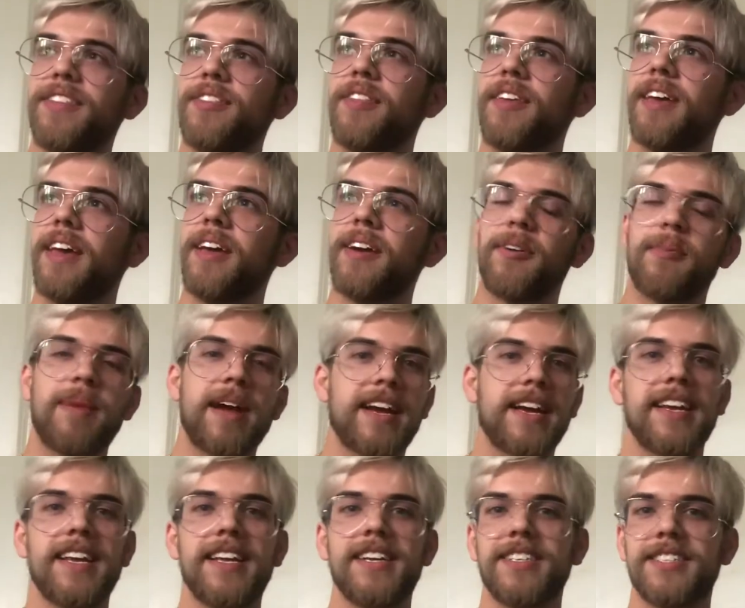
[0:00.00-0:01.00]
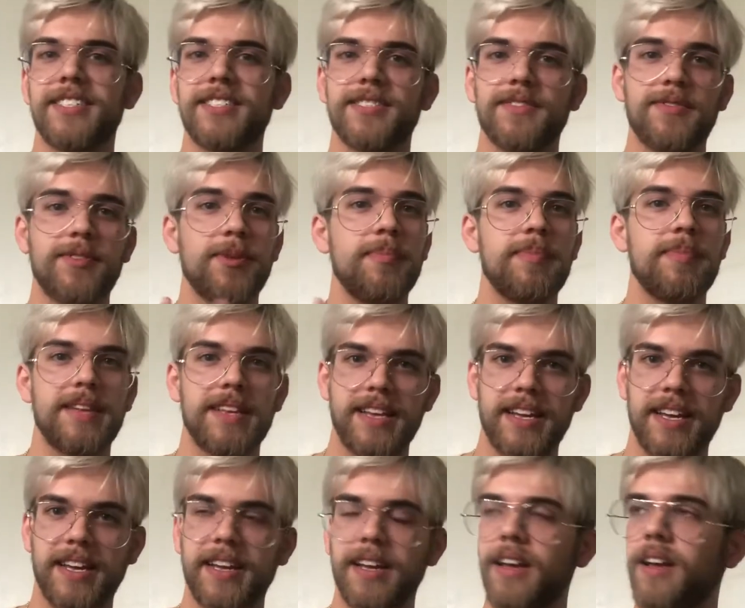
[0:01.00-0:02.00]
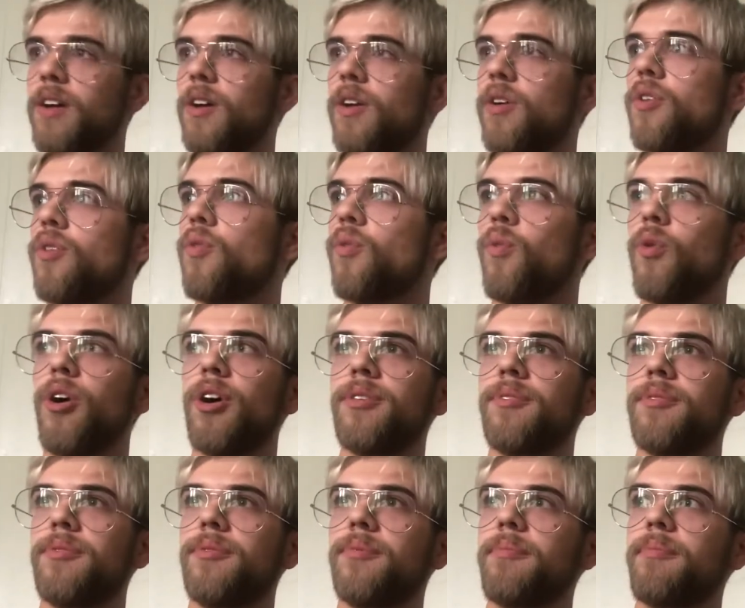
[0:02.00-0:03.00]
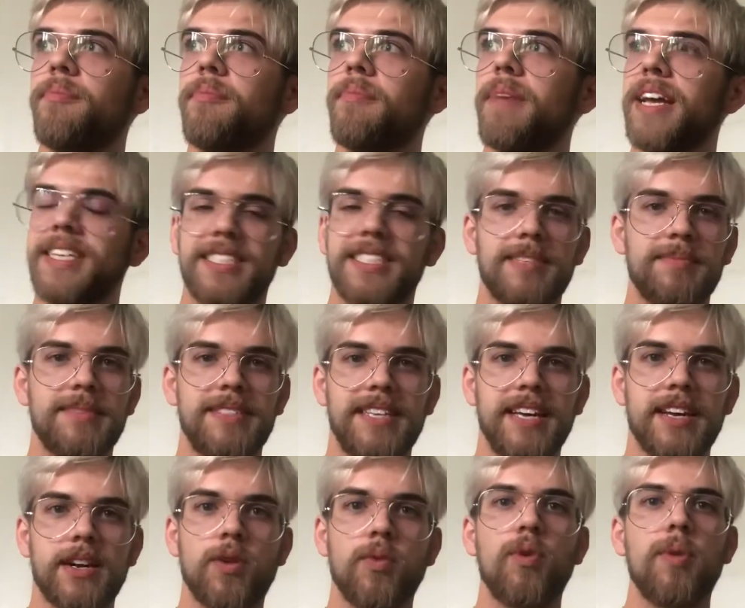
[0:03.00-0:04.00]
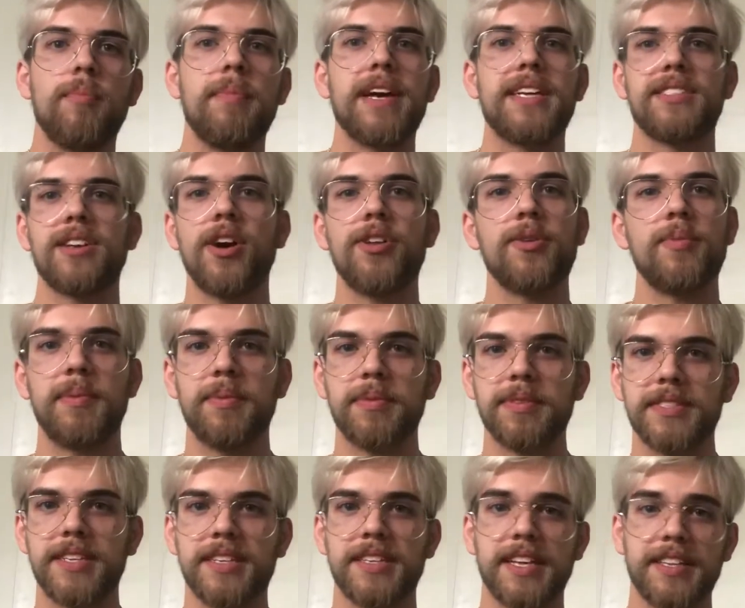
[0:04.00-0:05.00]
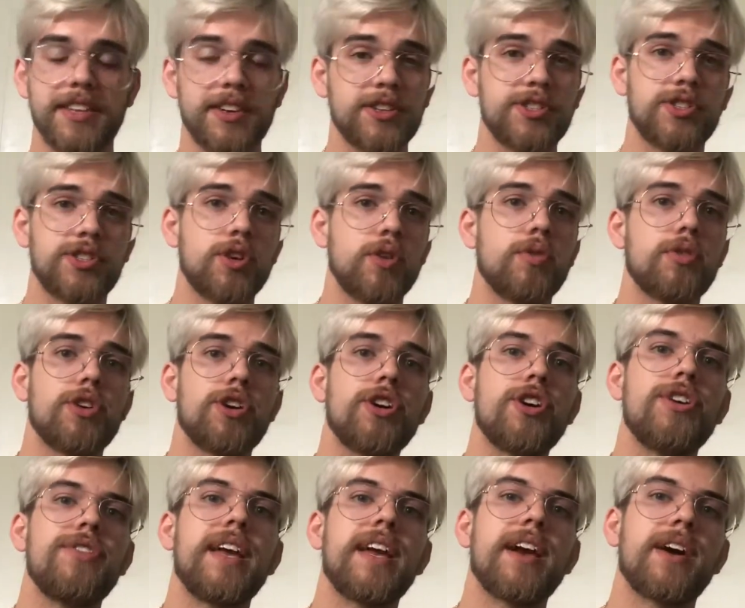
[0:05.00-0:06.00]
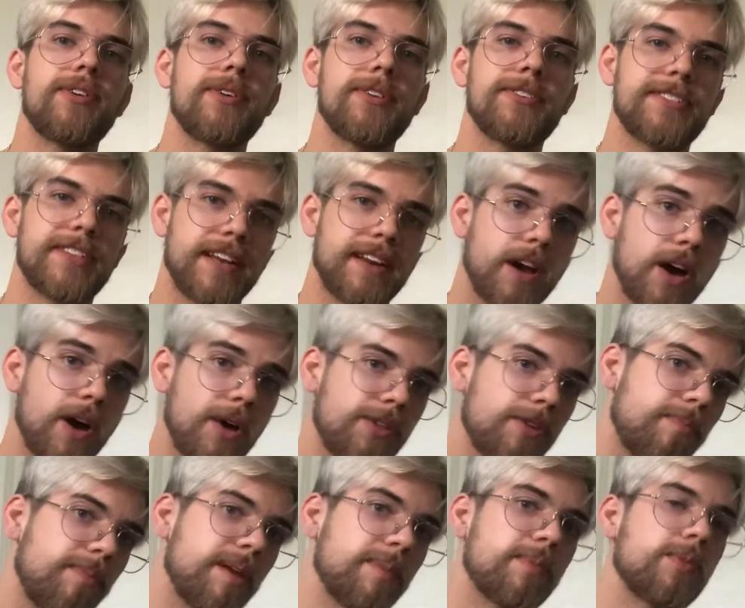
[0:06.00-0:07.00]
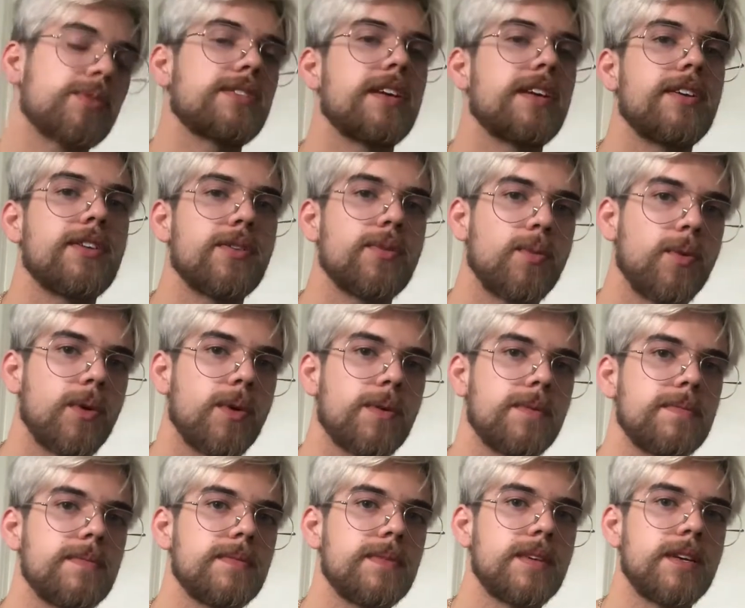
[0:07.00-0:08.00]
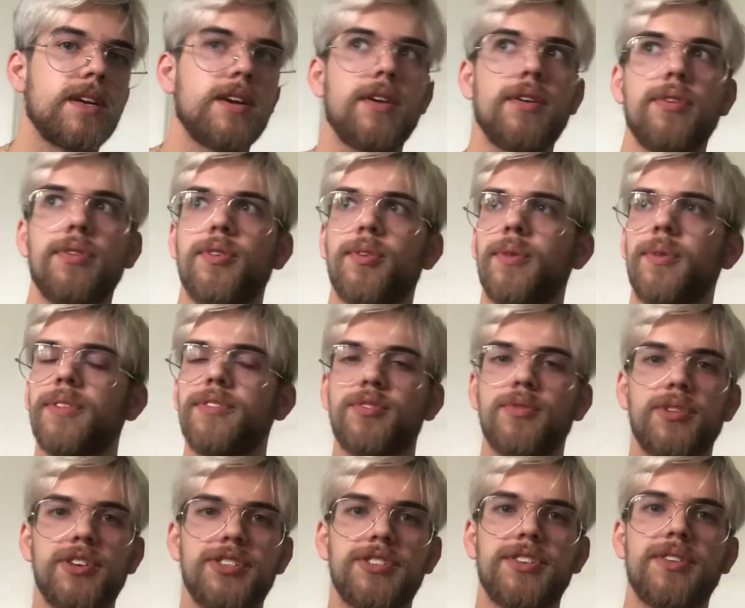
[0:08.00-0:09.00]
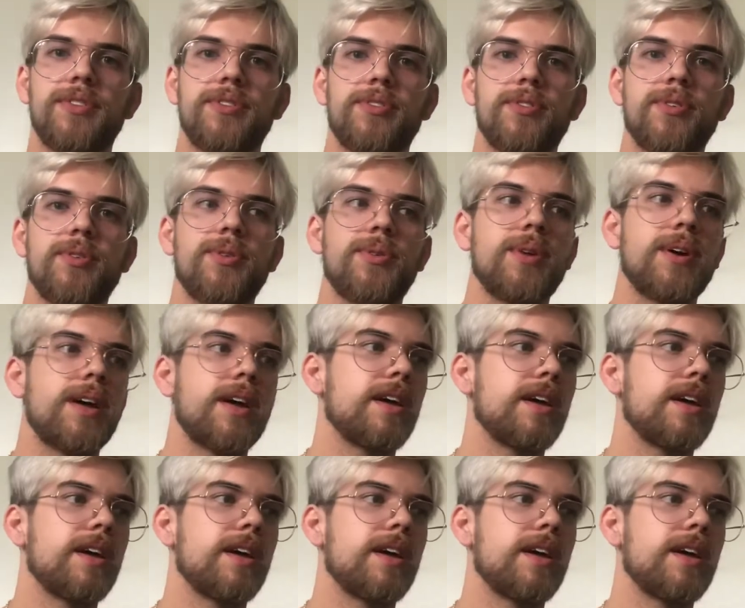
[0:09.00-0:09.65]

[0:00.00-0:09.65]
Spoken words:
the inner machinations of their being, what makes them tick, what makes other people tick. Like they're so good, they understand other people's inner world through intuition, through